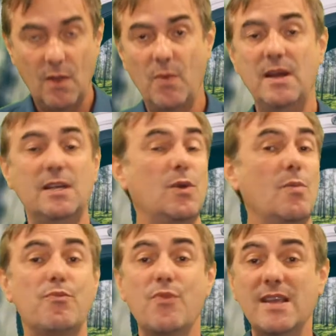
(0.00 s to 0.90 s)
we need to
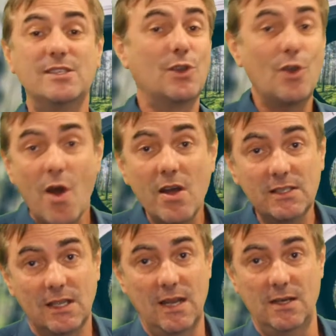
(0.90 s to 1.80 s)
embrace God's
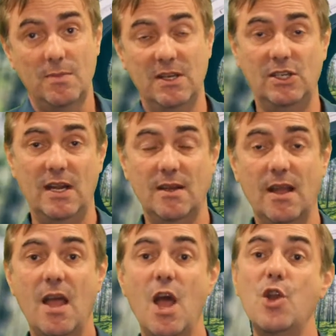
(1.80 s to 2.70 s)
kingdom agenda,
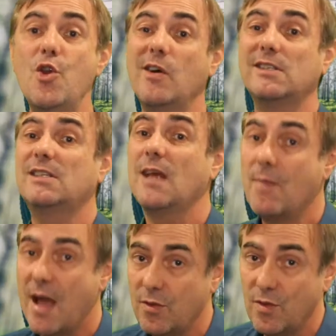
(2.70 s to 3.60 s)
not some
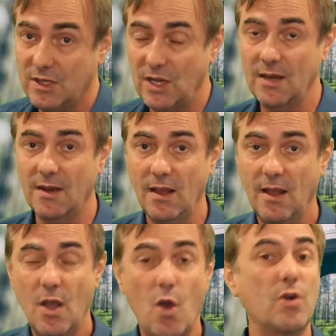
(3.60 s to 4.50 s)
other agenda
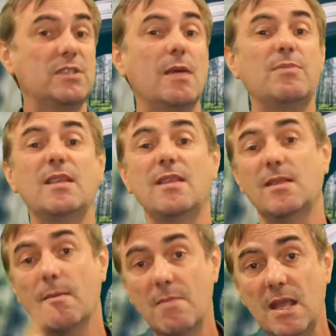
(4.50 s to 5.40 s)
or something that
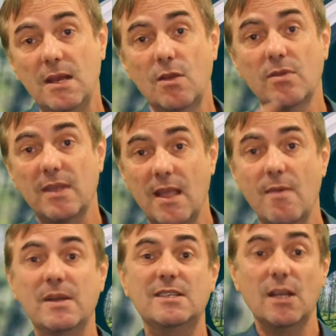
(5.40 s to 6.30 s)
the media or the
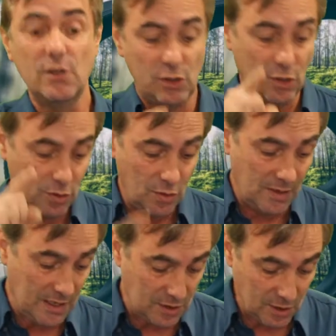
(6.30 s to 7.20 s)
government tells you you
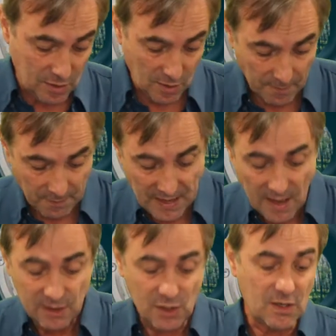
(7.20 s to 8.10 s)
need to do.
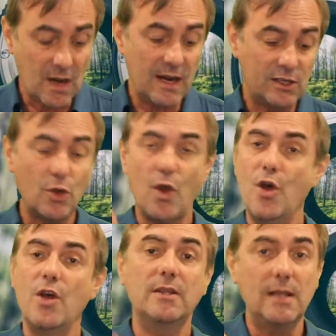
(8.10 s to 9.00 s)
So don't let your
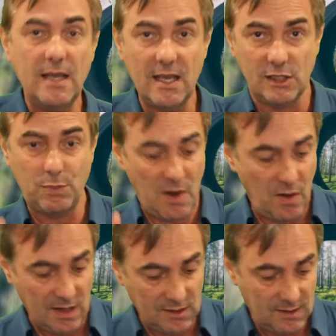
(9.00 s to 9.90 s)
earthly
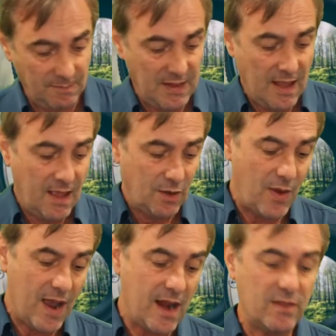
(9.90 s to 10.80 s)
experience
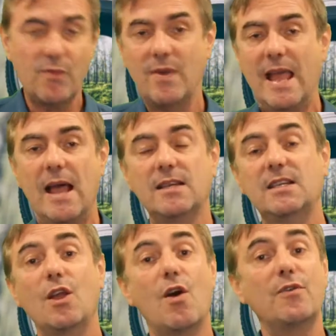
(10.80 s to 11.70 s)
crowd out the
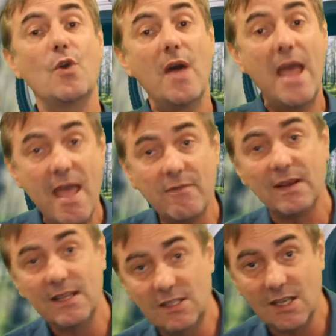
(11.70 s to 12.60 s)
reality of your
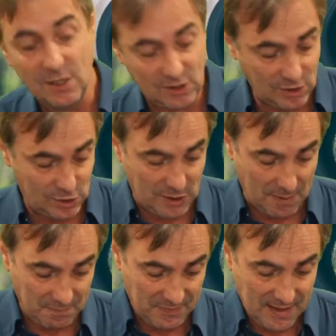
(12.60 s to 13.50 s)
heavenly citizenship.